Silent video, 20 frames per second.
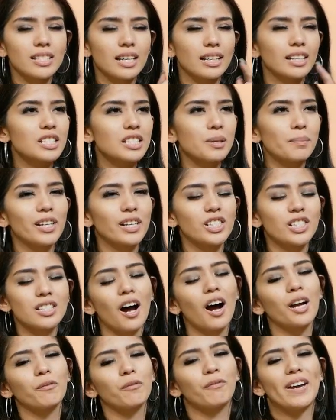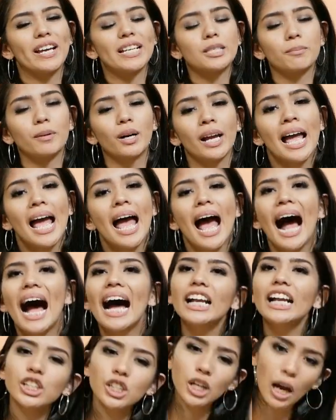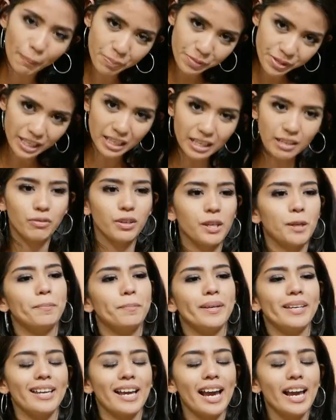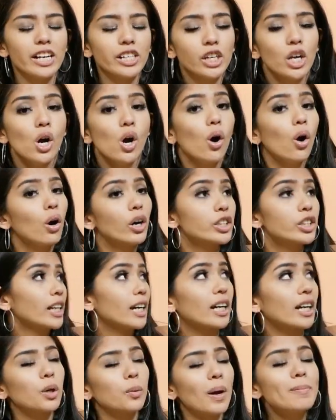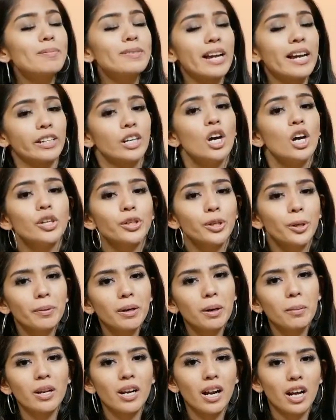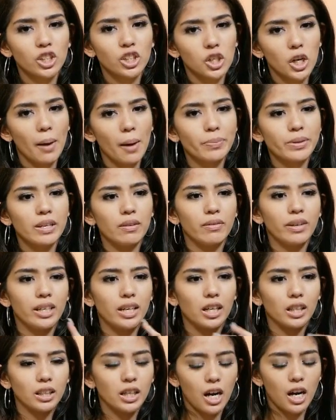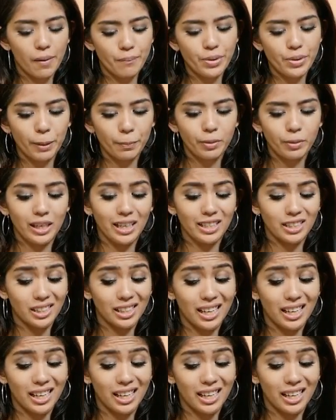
Send us a message on Facebook at ChopTVPH or check out our website, www.choptv.com.ph.